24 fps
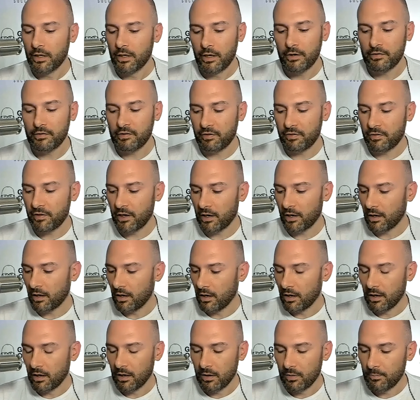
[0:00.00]
Here's the thing:
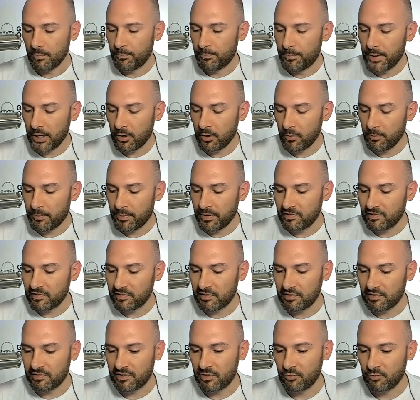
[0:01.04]
bigger
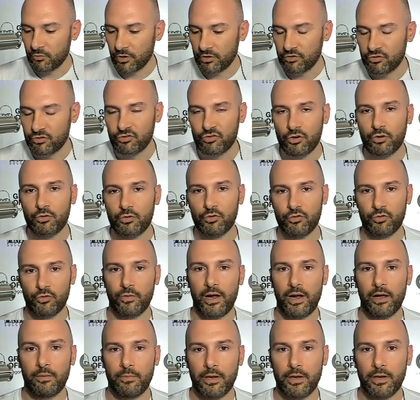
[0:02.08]
businesses can run circles
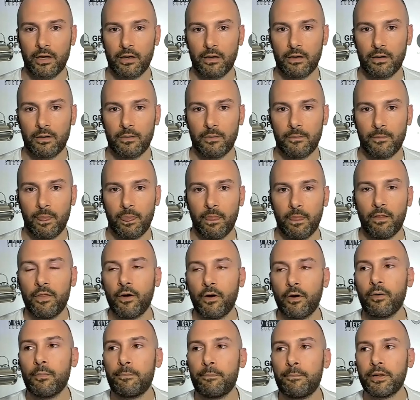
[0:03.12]
around me.
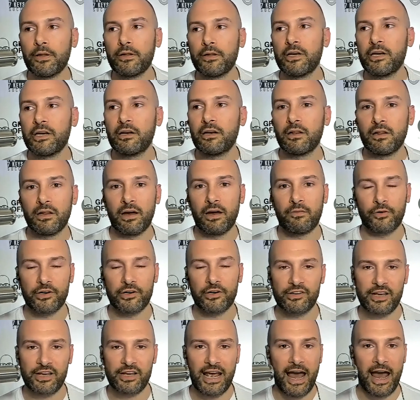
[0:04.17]
Their ability to
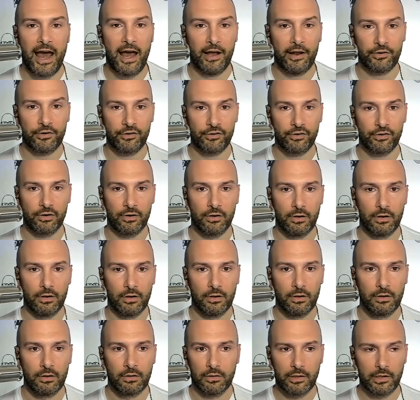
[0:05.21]
leverage cash
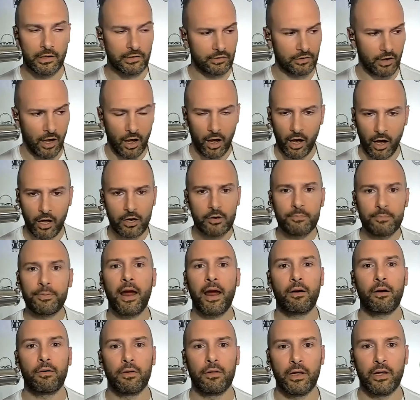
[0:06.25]
is
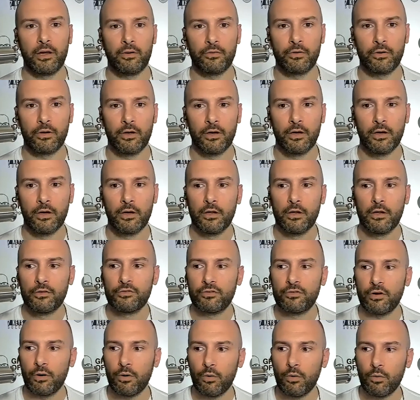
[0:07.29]
unparalleled.
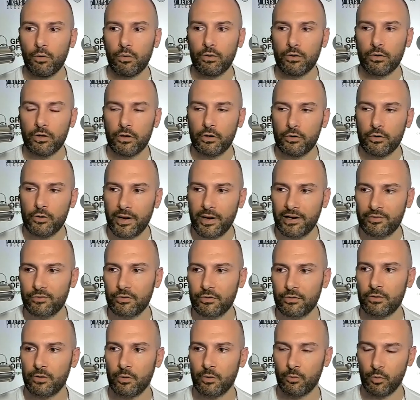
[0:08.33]
So, you know, you asked
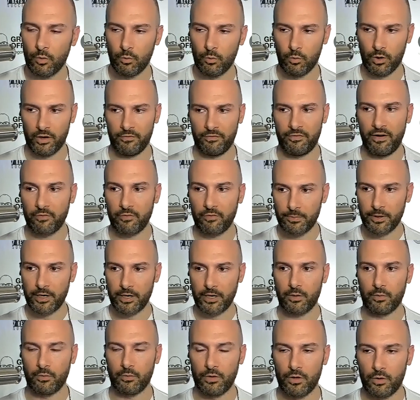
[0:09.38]
earlier, well, what if everybody,
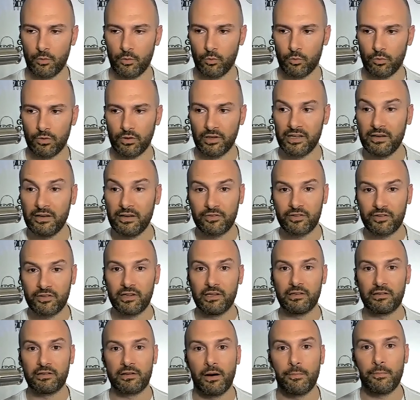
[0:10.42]
you know, leaves
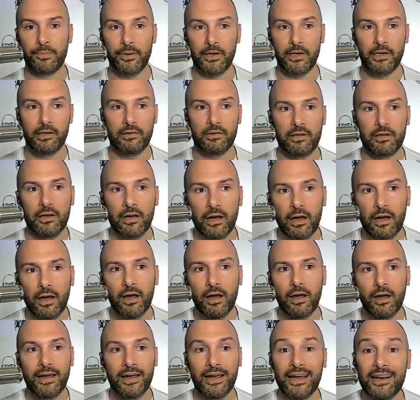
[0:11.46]
these companies? Mm -hmm.
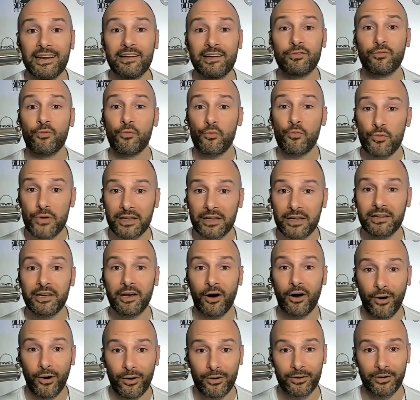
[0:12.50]
It is really
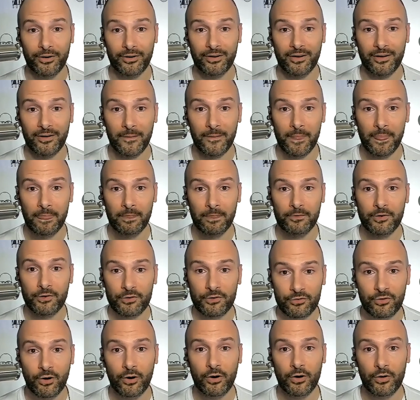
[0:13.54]
hard to
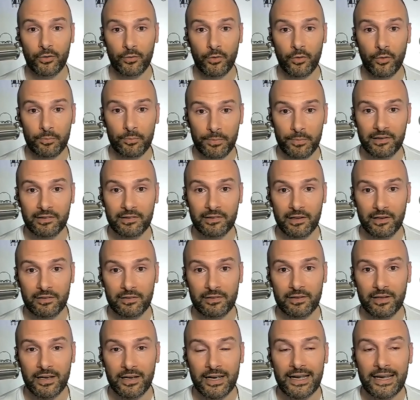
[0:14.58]
start your own business.
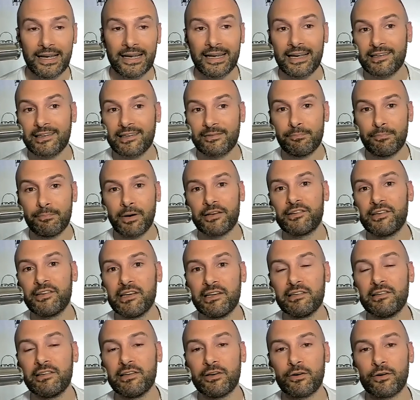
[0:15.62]
It really is. It's much
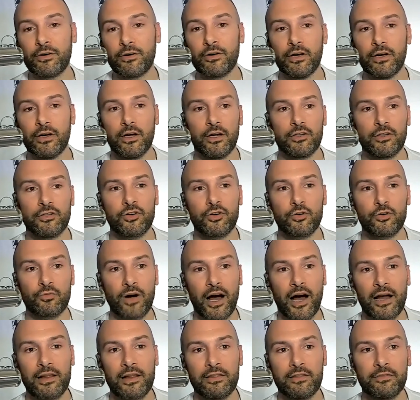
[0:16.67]
easier to
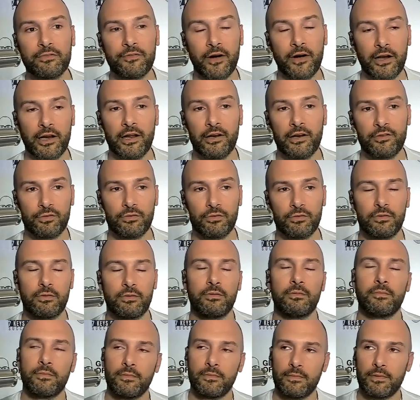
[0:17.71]
ride the financial,
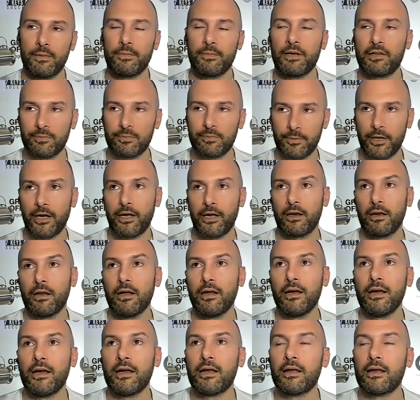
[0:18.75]
let me explain,
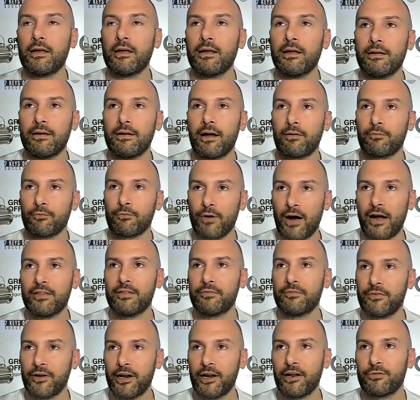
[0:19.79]
not ride
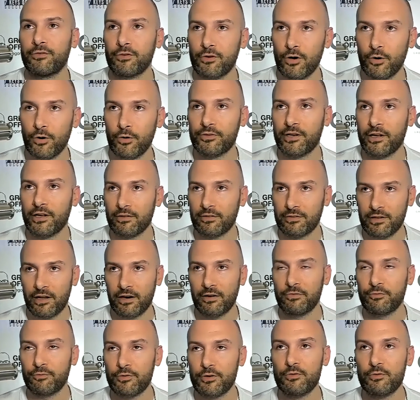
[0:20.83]
the financial coattails, not a
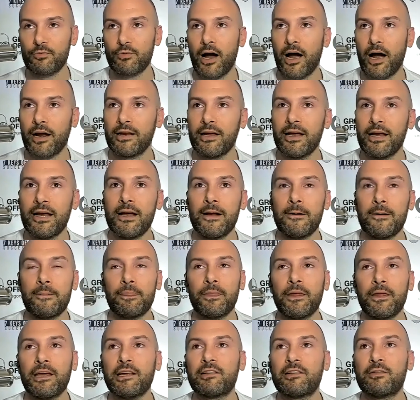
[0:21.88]
free ride.
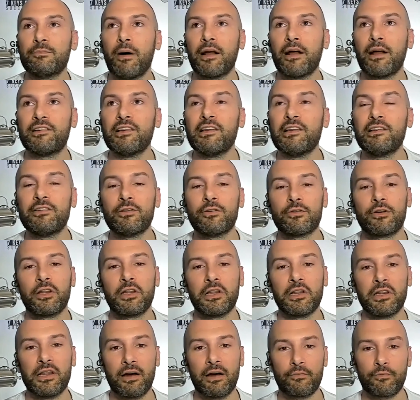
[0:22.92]
It's much easier to
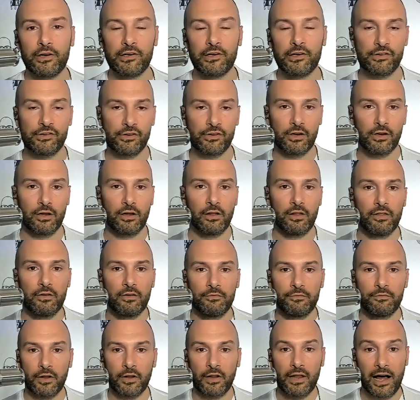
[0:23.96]
leverage the
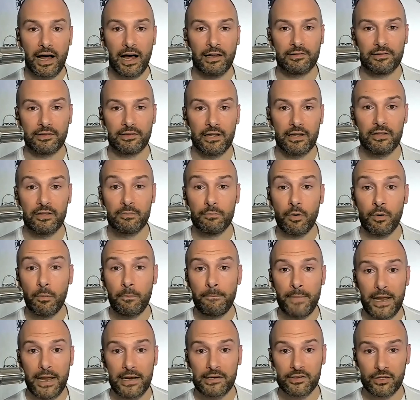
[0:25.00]
velocity, the
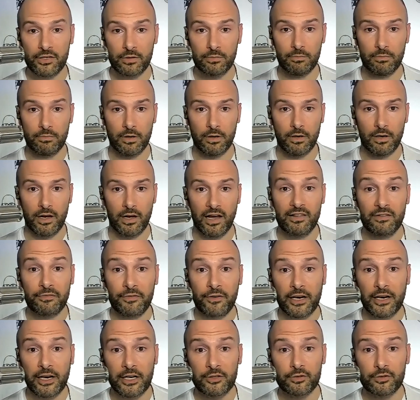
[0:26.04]
momentum, and
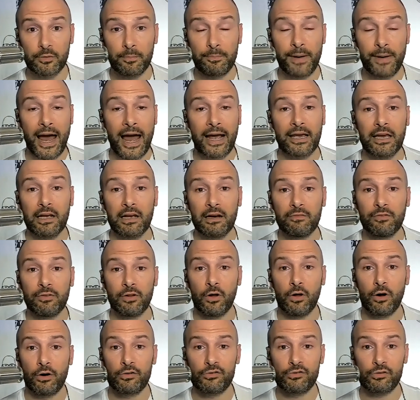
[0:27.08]
the financial backing of a
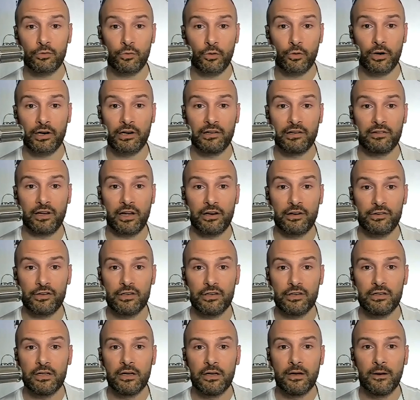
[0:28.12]
larger
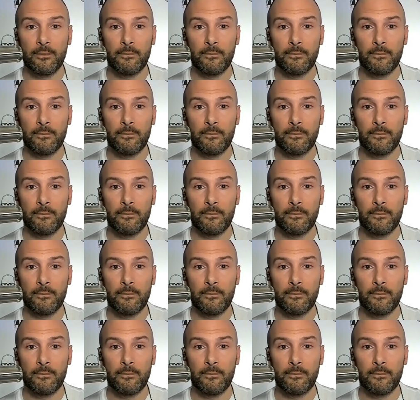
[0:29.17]
organization